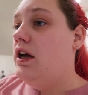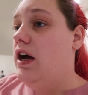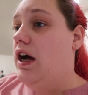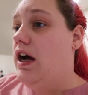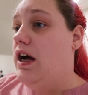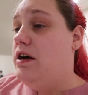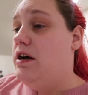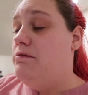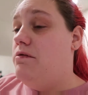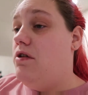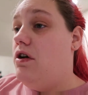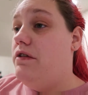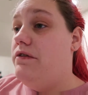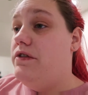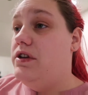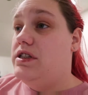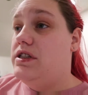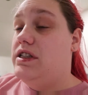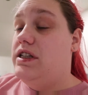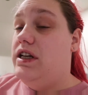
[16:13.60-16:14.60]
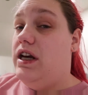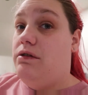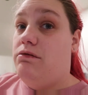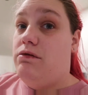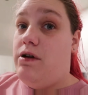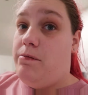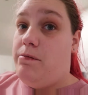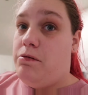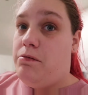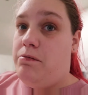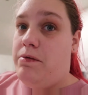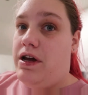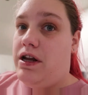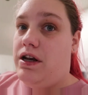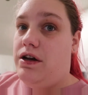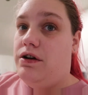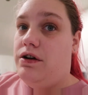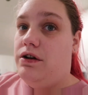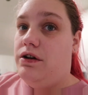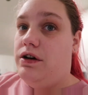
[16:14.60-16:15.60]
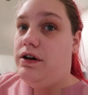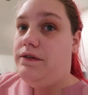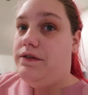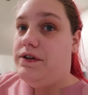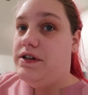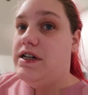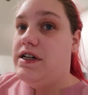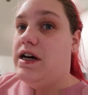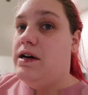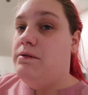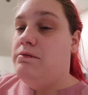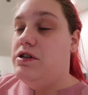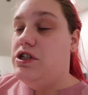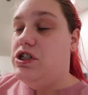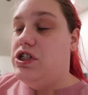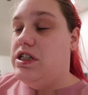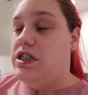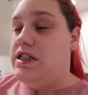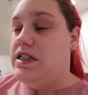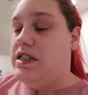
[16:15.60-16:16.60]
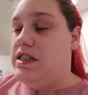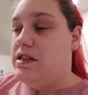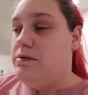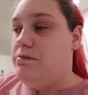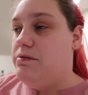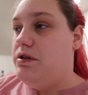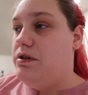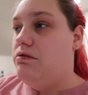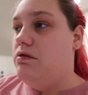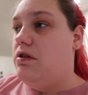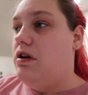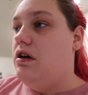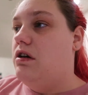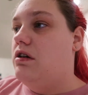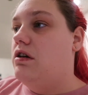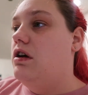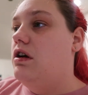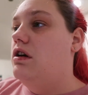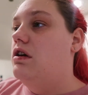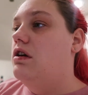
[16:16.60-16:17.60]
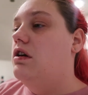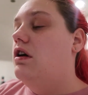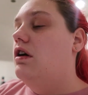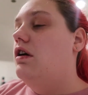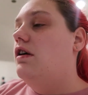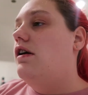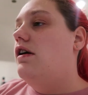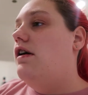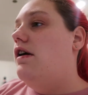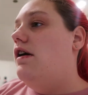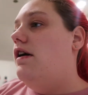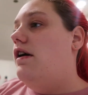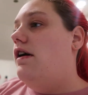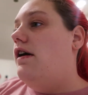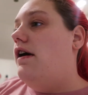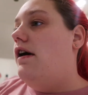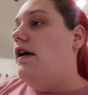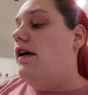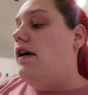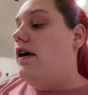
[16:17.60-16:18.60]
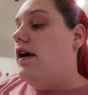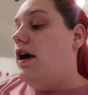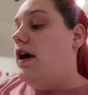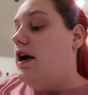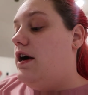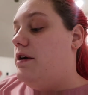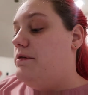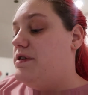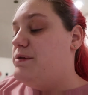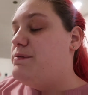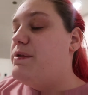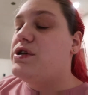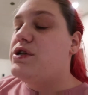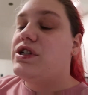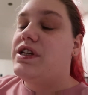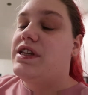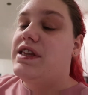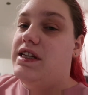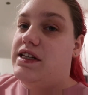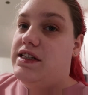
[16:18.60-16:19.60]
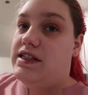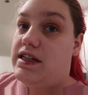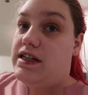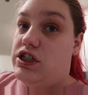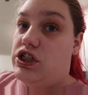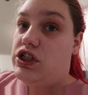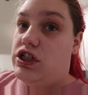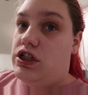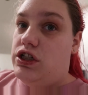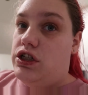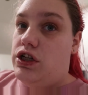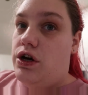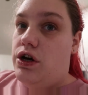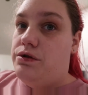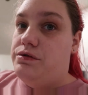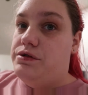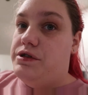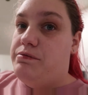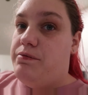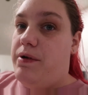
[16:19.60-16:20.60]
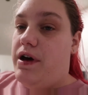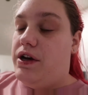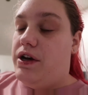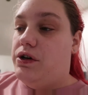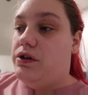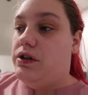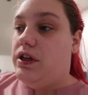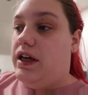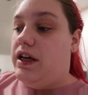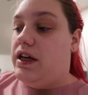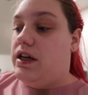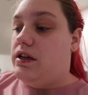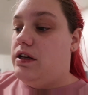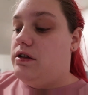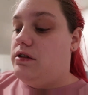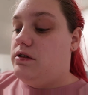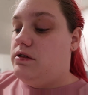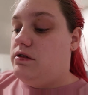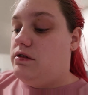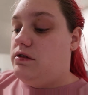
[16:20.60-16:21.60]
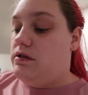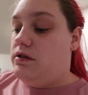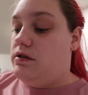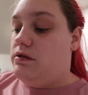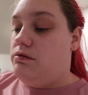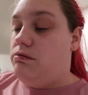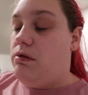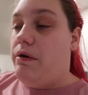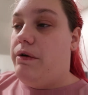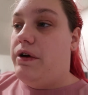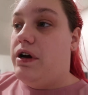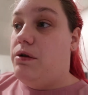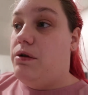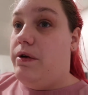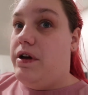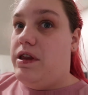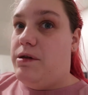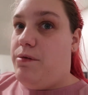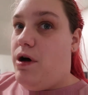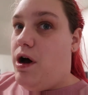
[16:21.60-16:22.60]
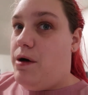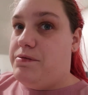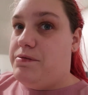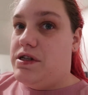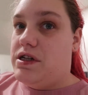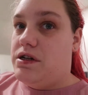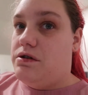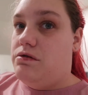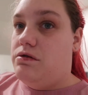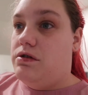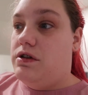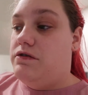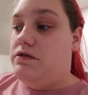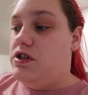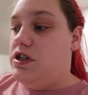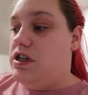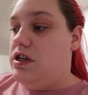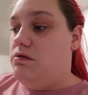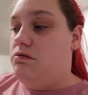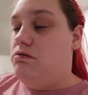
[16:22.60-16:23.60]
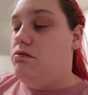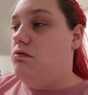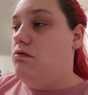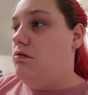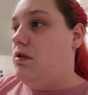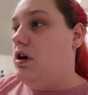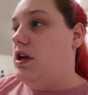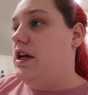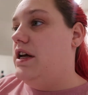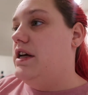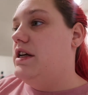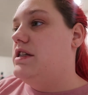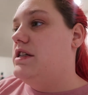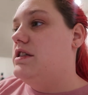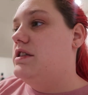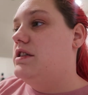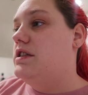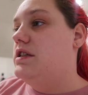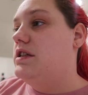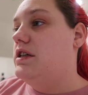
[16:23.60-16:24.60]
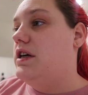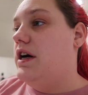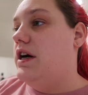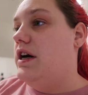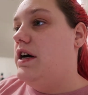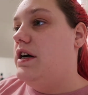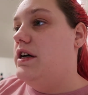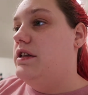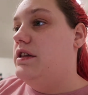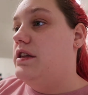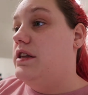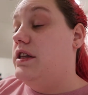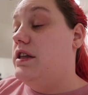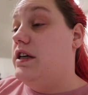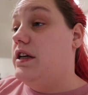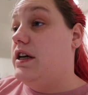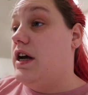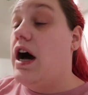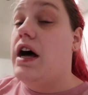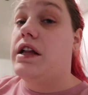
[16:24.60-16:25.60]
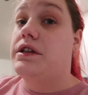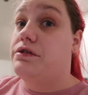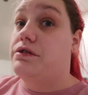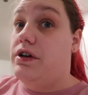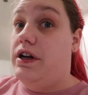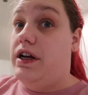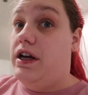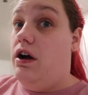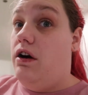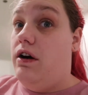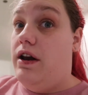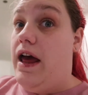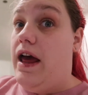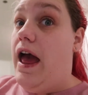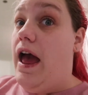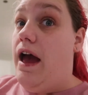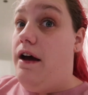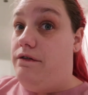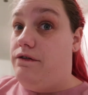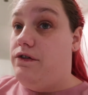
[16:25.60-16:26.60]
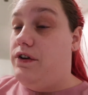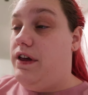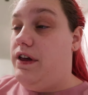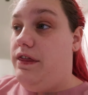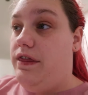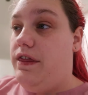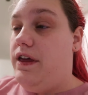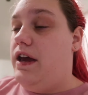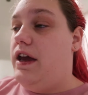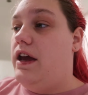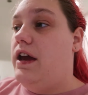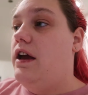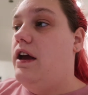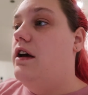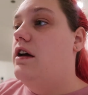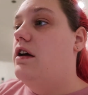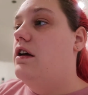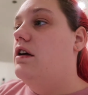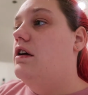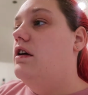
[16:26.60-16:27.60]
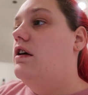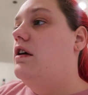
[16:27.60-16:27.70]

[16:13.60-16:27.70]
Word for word: Um, obviously, I reprimanded her every time that she did something wrong. Um, especially things that she knows better, like throwing away the popsicle if she didn't want it, uh, the coloring on everything.